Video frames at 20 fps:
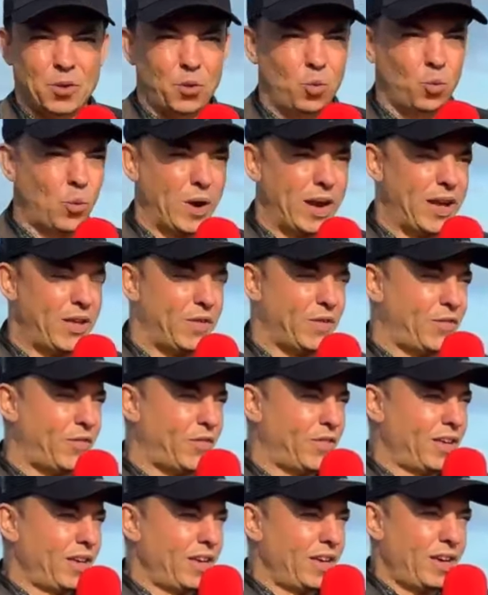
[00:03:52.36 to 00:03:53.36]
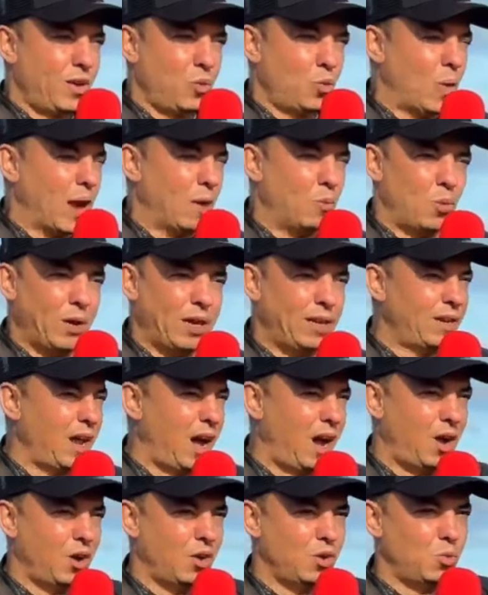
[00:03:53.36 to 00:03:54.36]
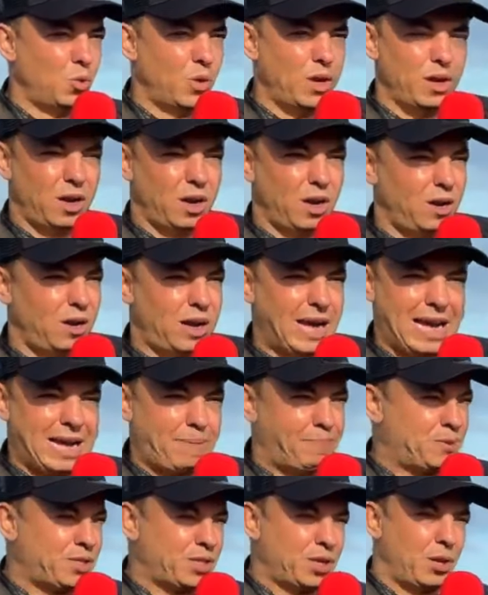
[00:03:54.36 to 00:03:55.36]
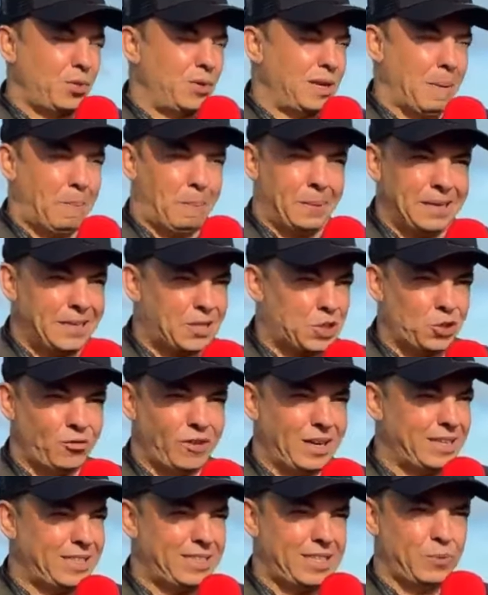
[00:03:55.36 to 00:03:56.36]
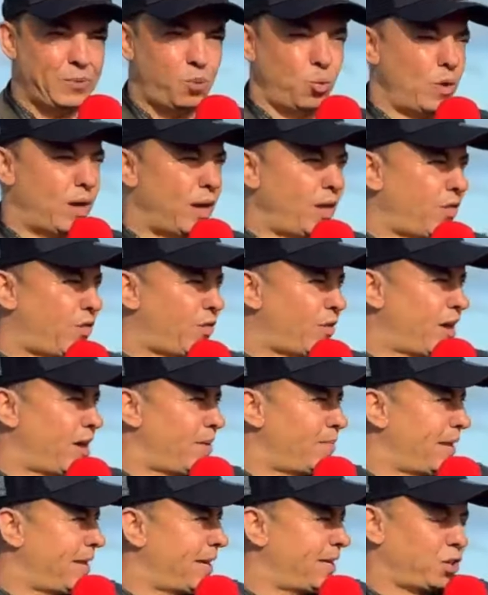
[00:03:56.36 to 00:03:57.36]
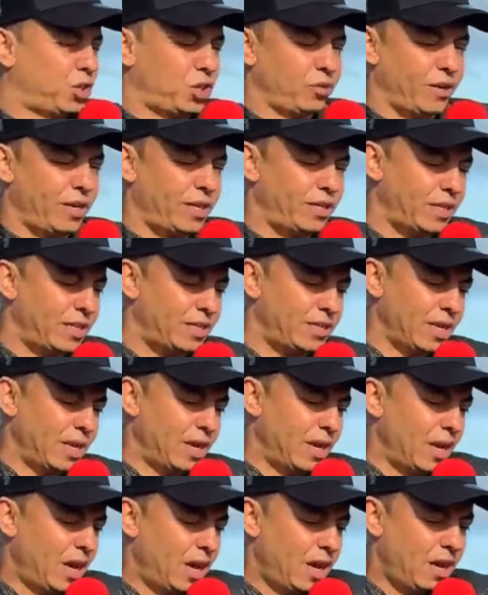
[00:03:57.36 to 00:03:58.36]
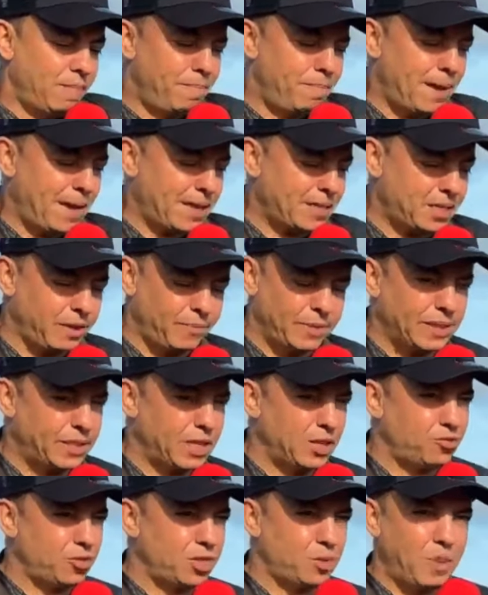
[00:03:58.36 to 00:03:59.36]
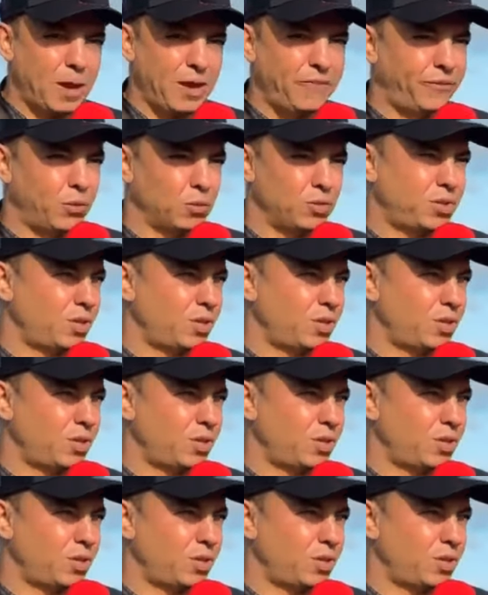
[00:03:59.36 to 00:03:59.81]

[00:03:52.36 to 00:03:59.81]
with when we know we are absolutely obliterated with injuries is massively disrespectful.